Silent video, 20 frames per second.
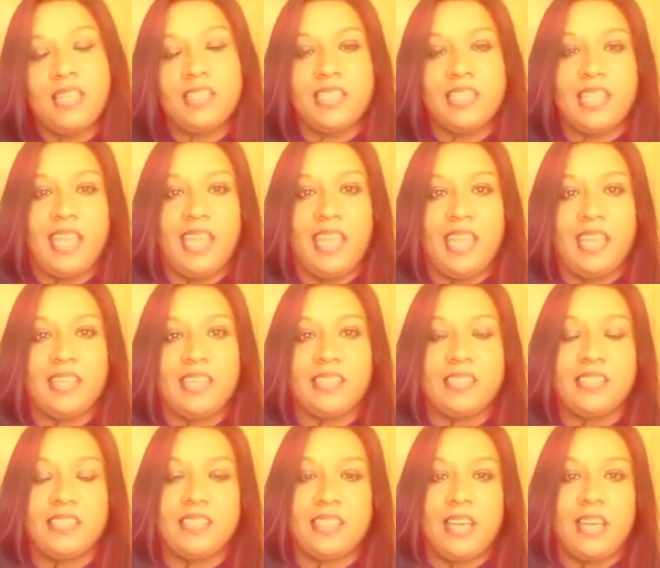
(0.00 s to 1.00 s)

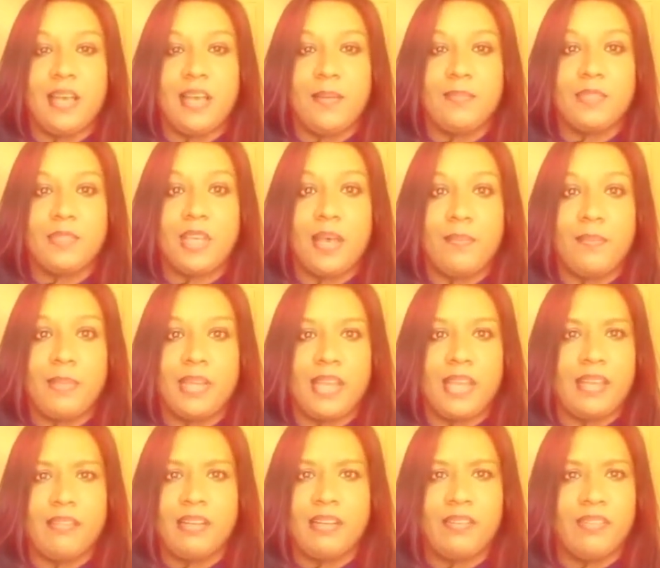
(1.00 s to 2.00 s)
Today's topic,
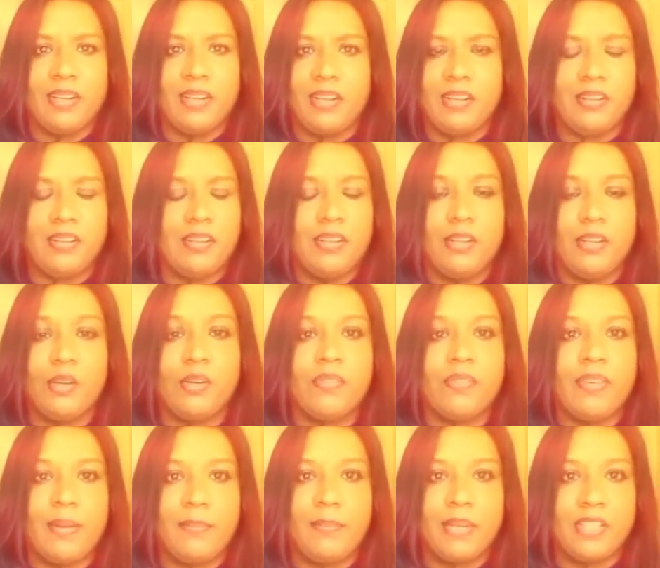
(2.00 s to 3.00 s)
I don't even know
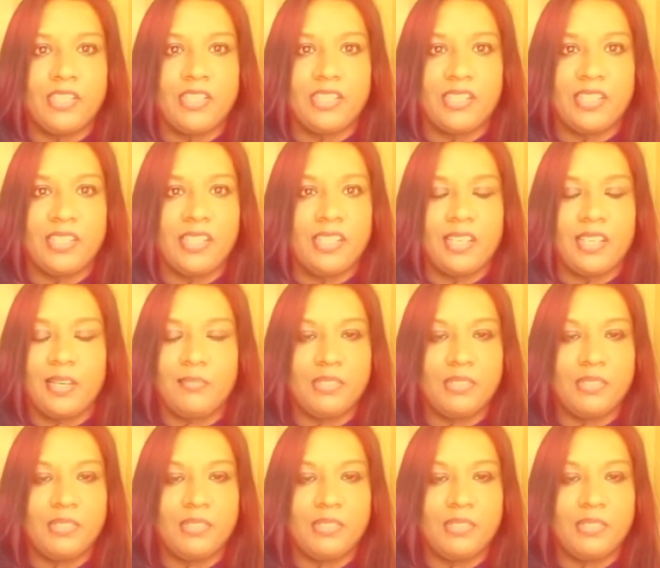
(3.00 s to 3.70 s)
if I mentioned it.